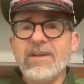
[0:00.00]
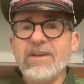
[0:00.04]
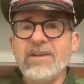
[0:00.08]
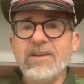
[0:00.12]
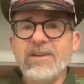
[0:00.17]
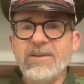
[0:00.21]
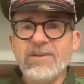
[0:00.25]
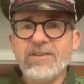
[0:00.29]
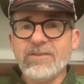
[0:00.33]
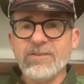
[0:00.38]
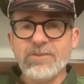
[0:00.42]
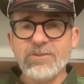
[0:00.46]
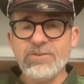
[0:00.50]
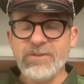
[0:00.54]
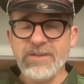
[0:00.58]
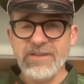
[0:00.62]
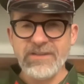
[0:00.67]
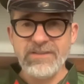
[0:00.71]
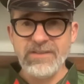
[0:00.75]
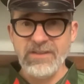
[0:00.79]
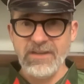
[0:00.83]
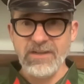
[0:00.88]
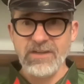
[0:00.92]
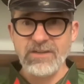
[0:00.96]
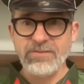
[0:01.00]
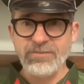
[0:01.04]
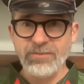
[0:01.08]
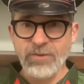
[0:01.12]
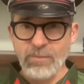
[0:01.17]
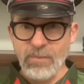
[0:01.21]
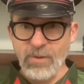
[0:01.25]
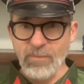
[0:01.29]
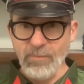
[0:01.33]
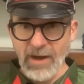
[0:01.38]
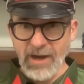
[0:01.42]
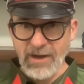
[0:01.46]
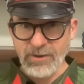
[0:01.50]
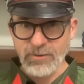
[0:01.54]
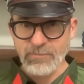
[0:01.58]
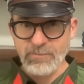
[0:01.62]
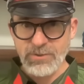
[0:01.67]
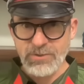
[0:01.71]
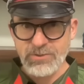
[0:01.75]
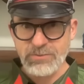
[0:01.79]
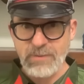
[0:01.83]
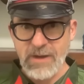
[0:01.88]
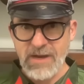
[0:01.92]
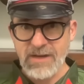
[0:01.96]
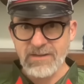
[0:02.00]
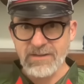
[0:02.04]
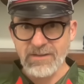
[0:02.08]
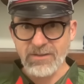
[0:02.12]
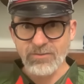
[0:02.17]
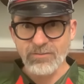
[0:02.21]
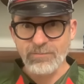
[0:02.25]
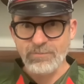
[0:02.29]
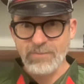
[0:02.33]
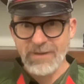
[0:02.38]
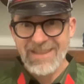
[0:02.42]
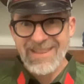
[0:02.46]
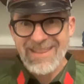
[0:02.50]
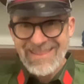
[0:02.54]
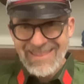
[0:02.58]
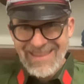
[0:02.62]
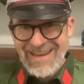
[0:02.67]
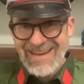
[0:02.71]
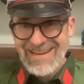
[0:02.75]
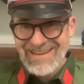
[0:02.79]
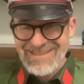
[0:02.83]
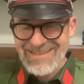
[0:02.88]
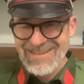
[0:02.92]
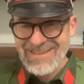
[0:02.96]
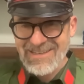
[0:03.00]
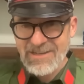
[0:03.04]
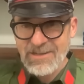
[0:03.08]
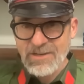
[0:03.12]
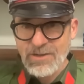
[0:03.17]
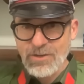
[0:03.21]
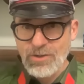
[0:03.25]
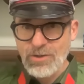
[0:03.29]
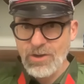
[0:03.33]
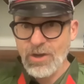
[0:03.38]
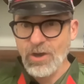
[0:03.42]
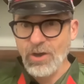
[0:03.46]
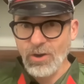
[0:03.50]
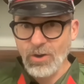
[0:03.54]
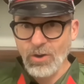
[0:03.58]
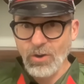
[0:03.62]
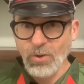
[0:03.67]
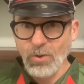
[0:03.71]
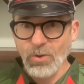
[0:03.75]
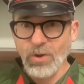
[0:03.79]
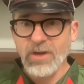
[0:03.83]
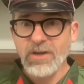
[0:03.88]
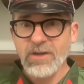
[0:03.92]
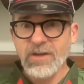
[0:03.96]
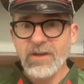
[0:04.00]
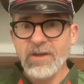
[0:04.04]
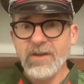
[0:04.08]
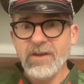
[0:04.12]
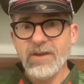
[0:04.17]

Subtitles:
lunatic from a modern perspective, but they didn't know